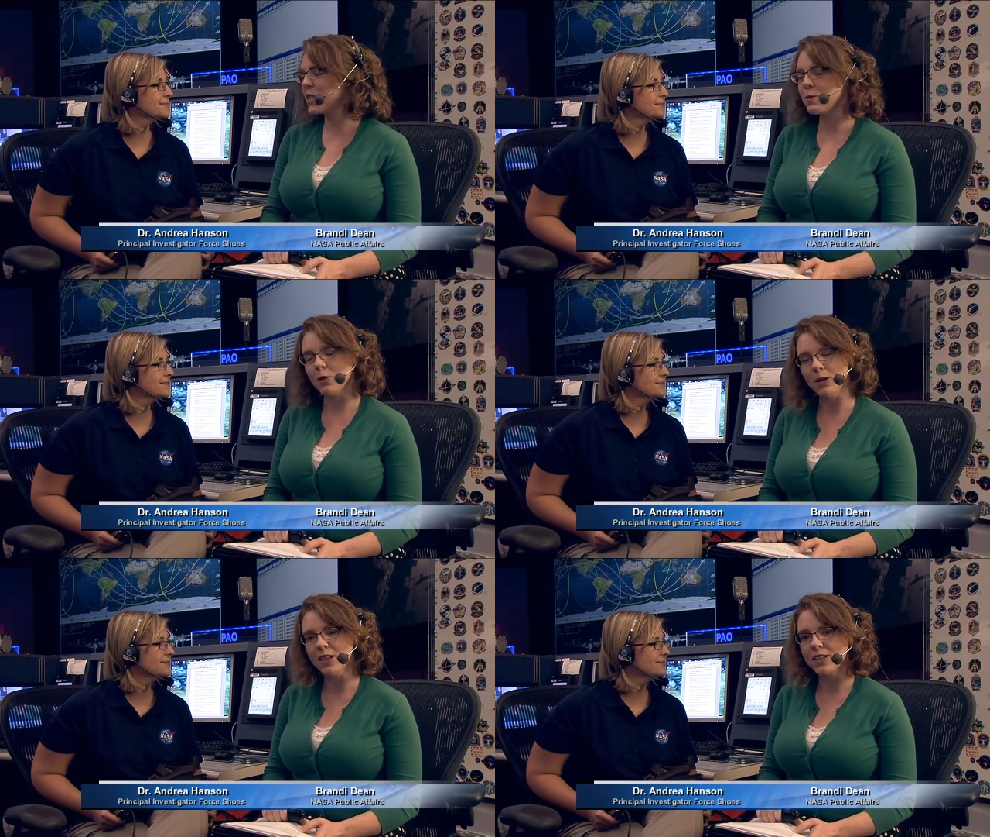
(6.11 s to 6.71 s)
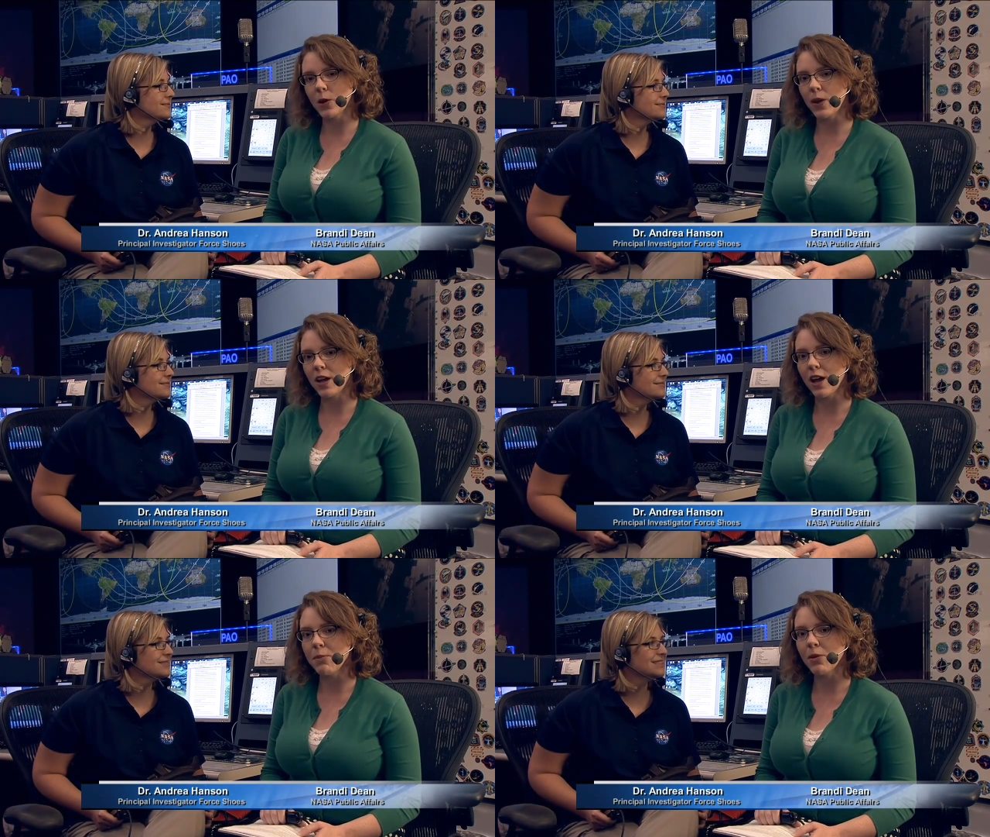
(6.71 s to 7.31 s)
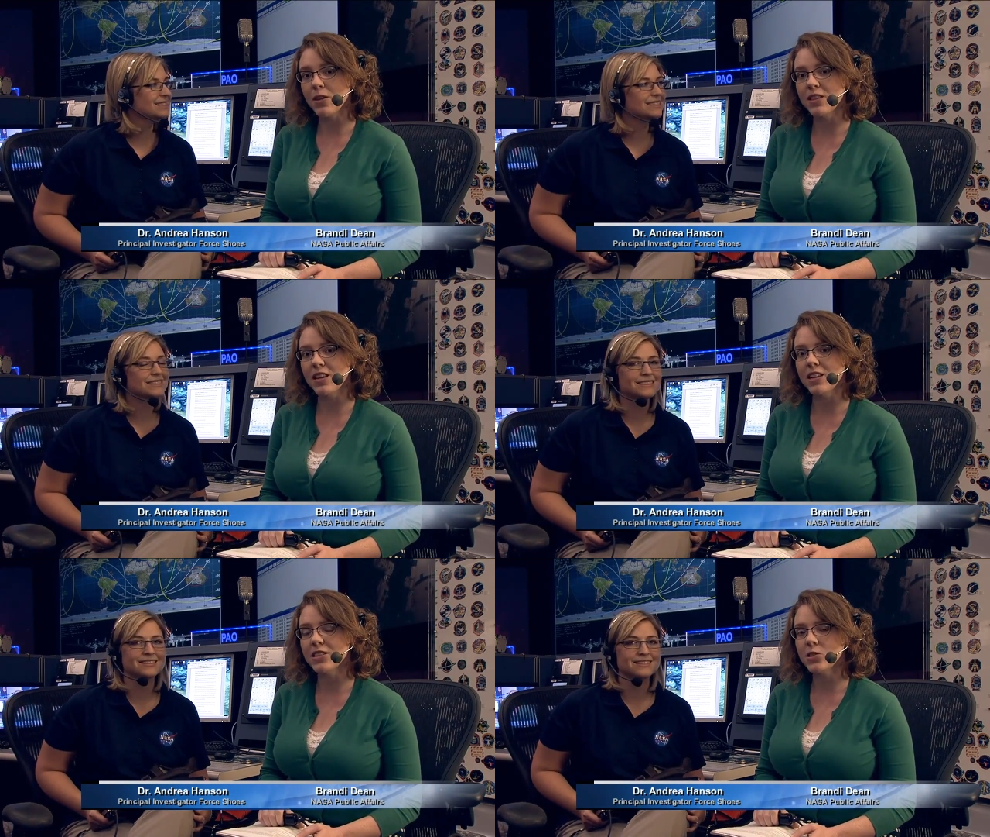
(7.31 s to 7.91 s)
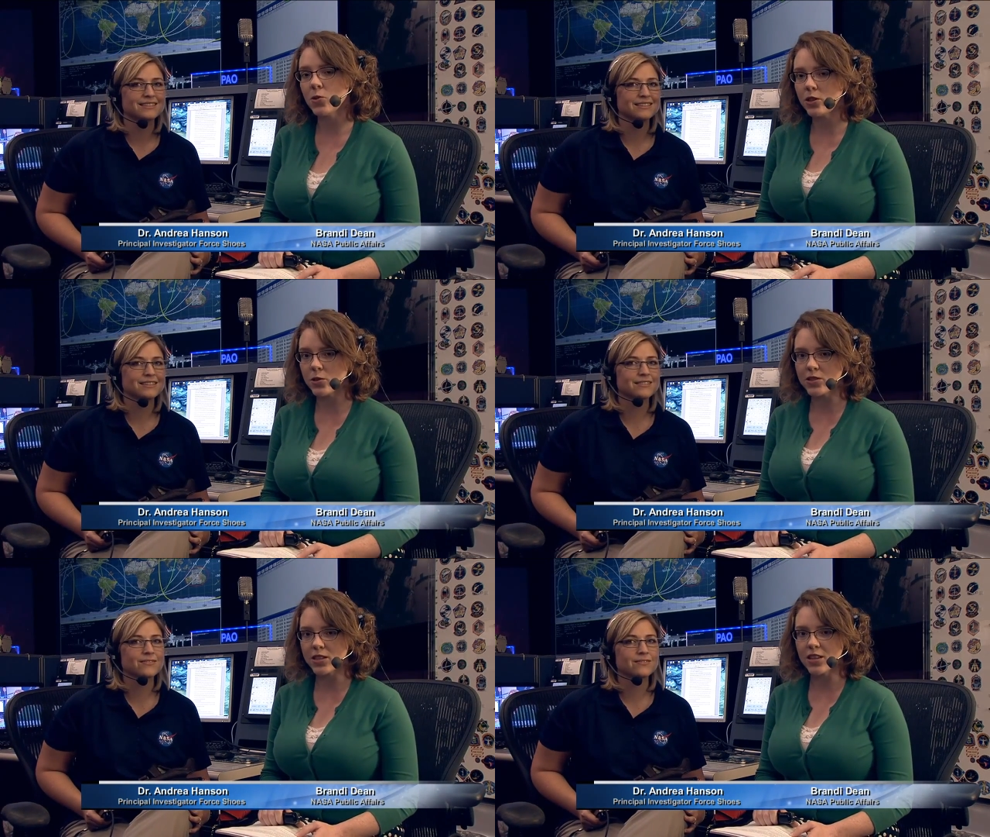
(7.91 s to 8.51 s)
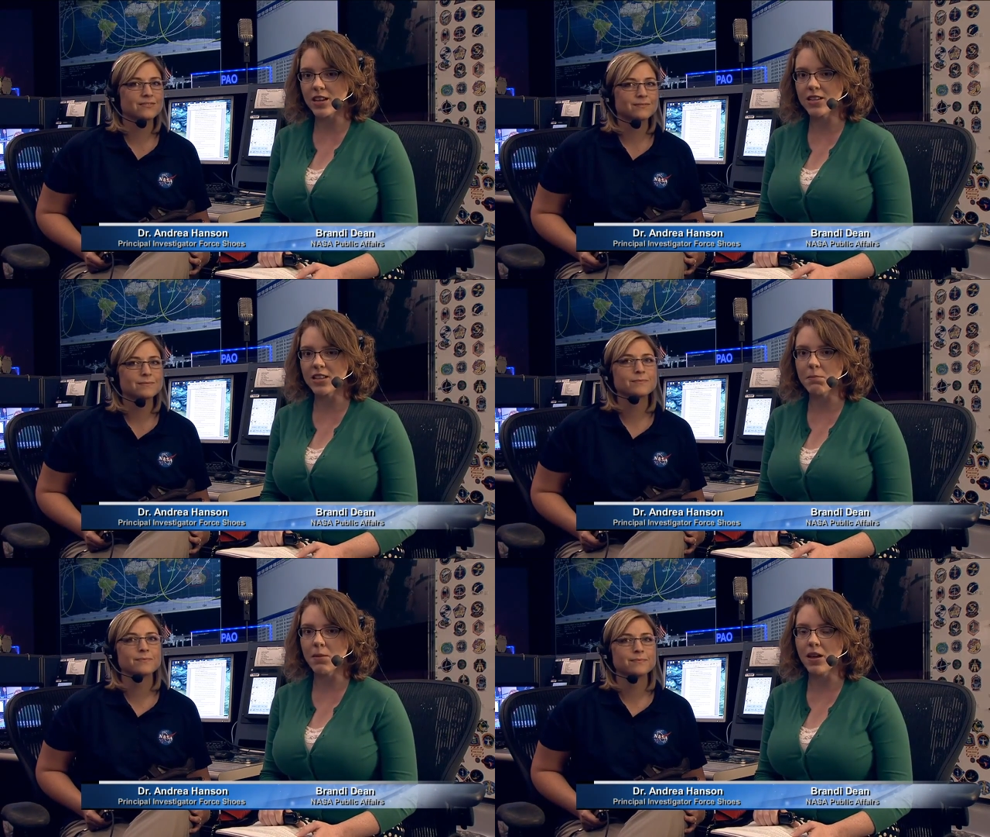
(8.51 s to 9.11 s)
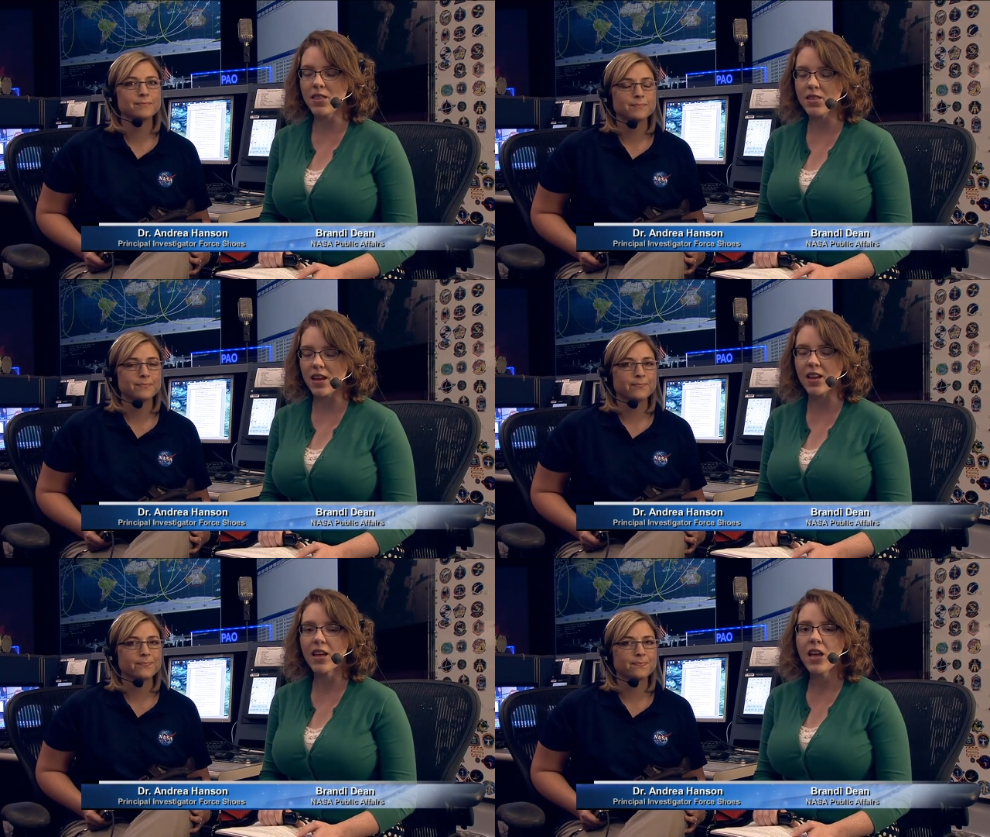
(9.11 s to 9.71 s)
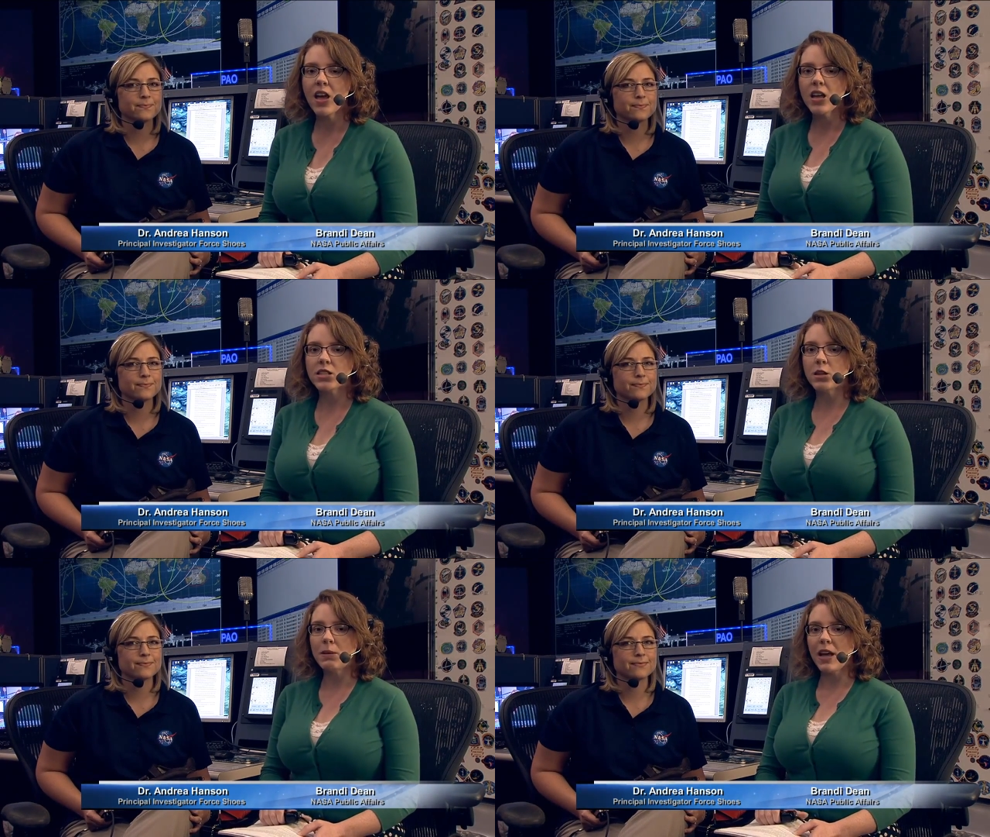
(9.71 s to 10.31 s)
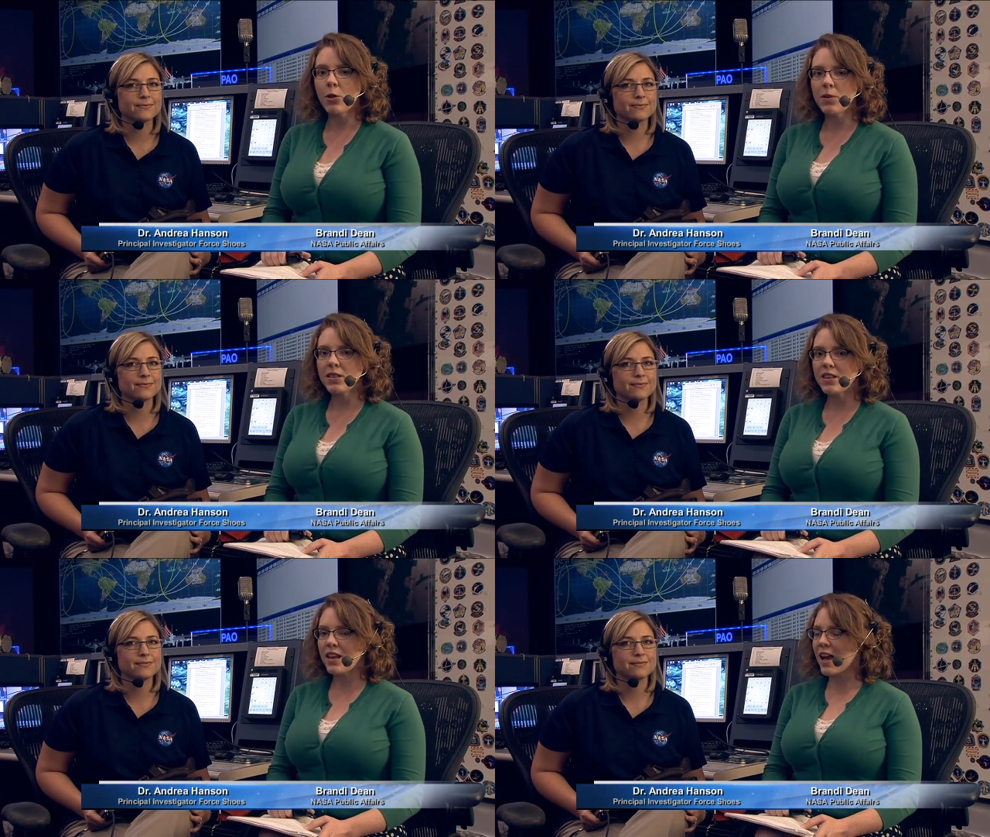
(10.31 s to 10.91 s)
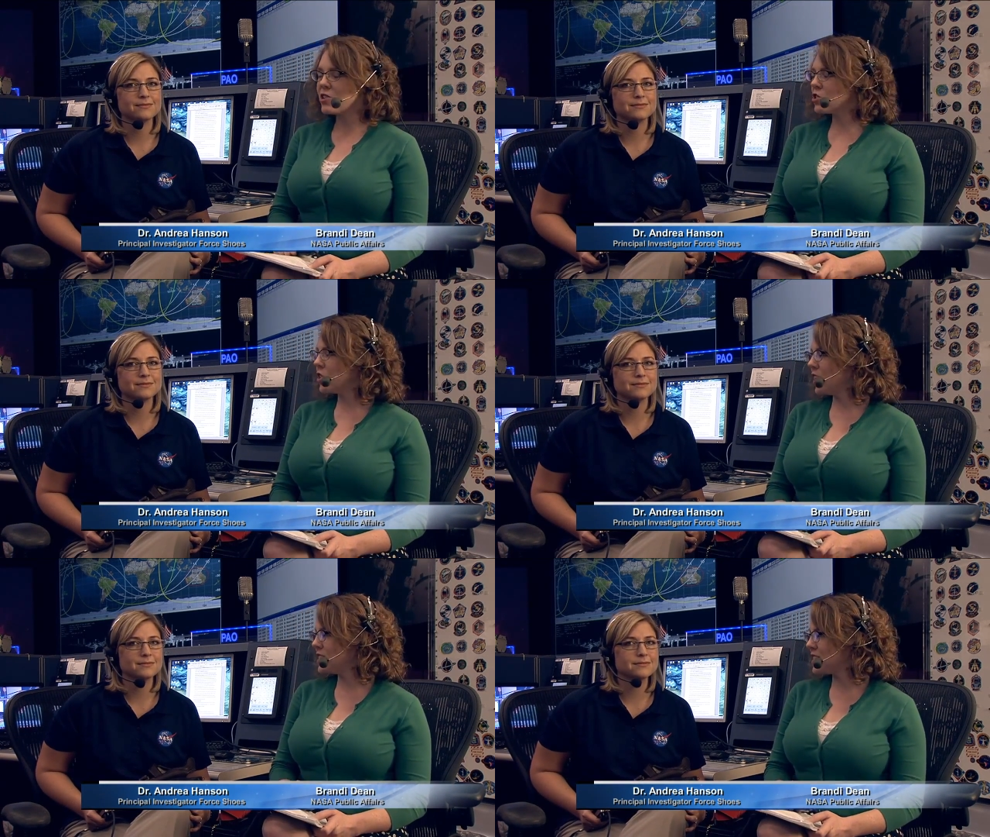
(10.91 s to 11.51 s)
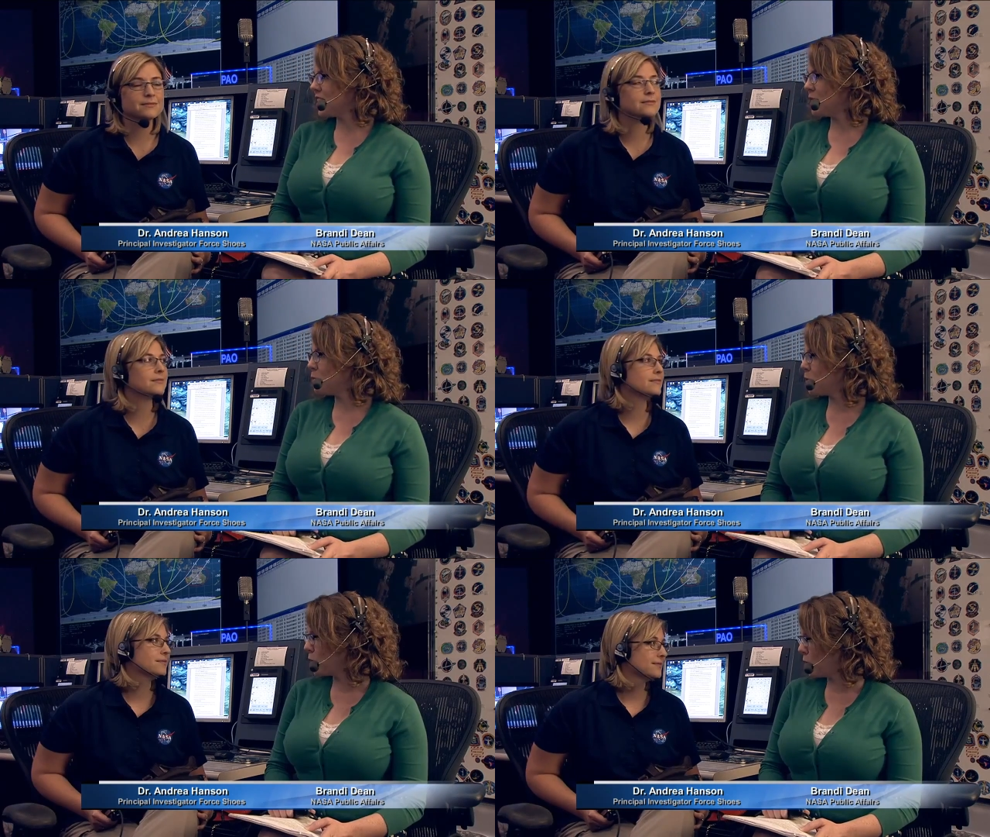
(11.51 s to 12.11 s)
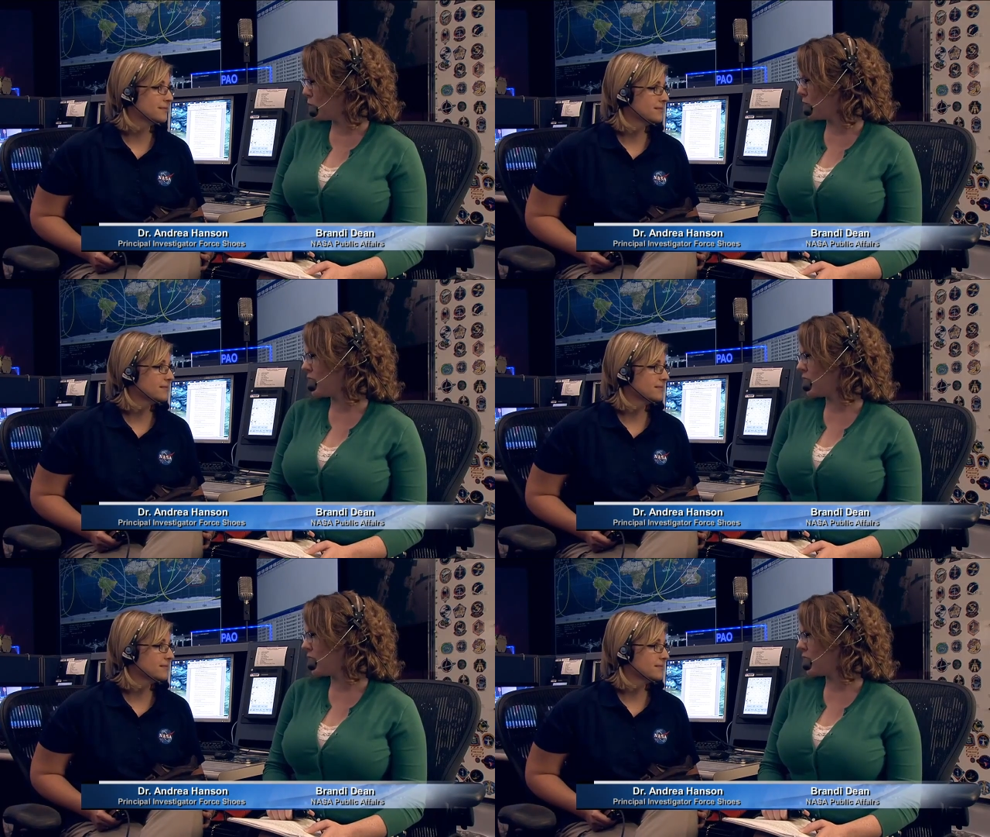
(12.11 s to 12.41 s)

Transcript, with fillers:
Speaker 1: experiment that's going up on the Soyuz at the end of the month. Uh, it's going to be helping the astronauts uh, improve